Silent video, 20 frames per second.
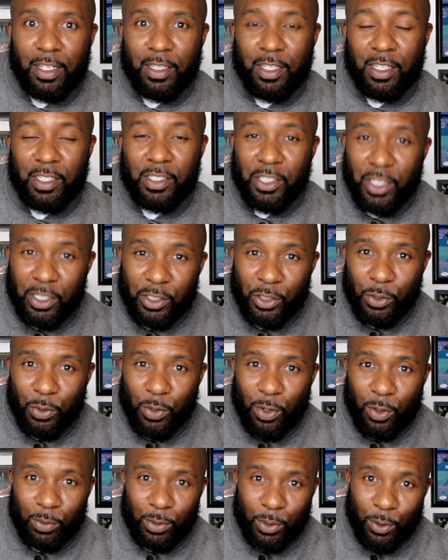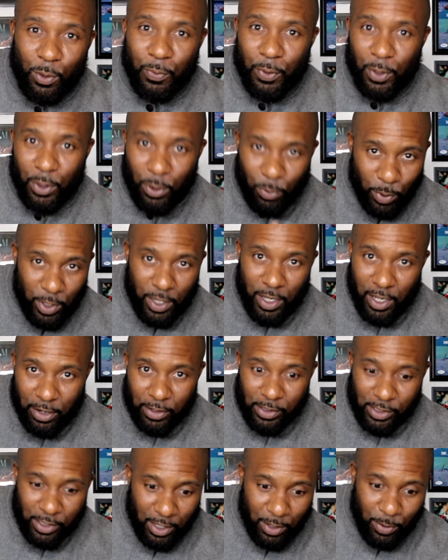The shit you gonna do for 3
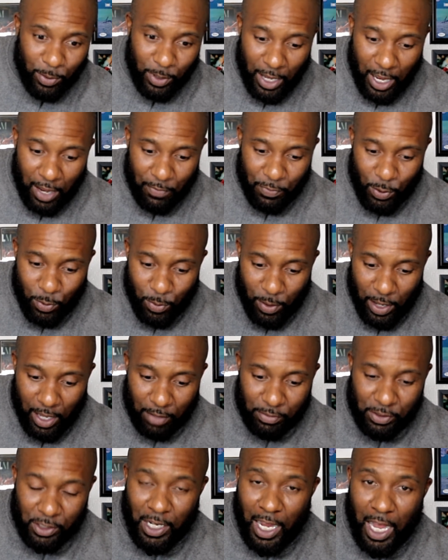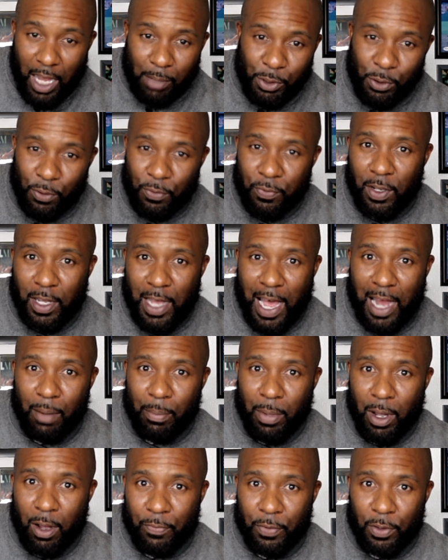years in your life, you gonna have jobs you forgot
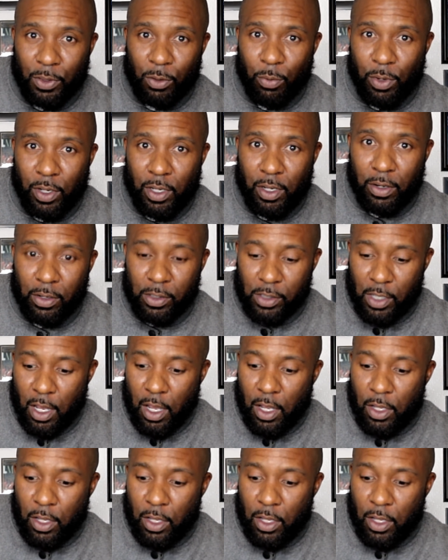about for 3 years.